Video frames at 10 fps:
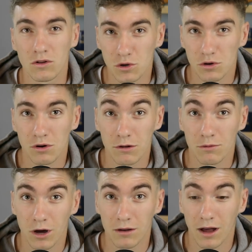Do you agree with
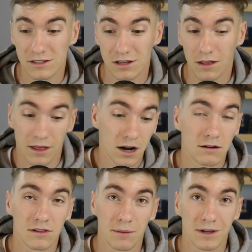what I saw
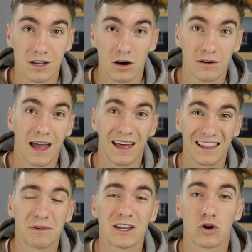there? Let me know, and
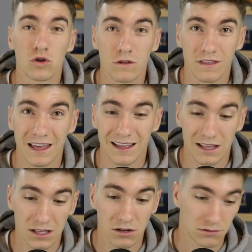let me know who you think,
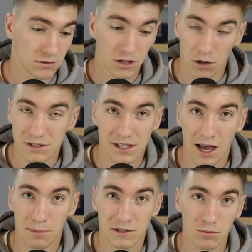you know, what's going to
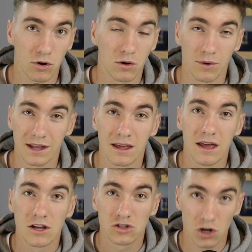happen tomorrow when
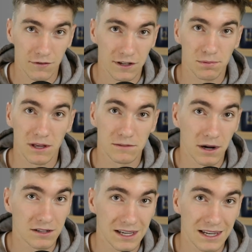Djokovic plays
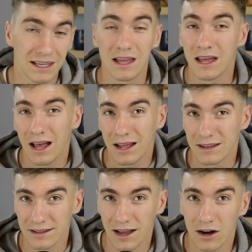Berrettini and
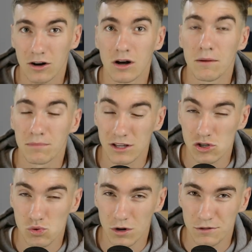Nadal plays
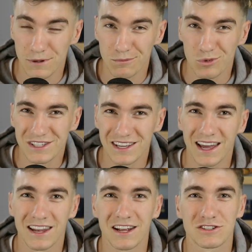Schwarzman. We'll see you
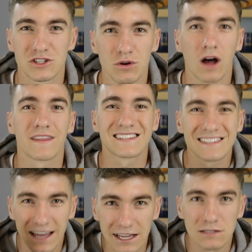again here soon on The
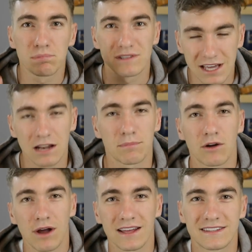Slice, presented
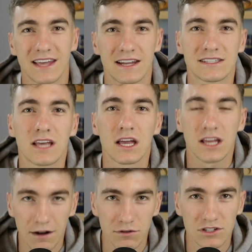by Rally Tennis,
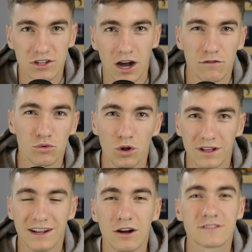coverage of
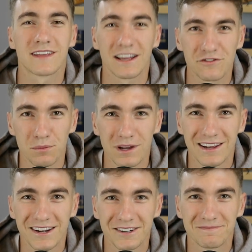Roland Garros. Thanks for
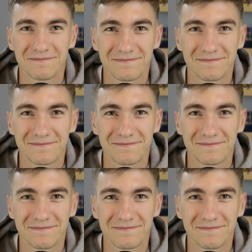being here.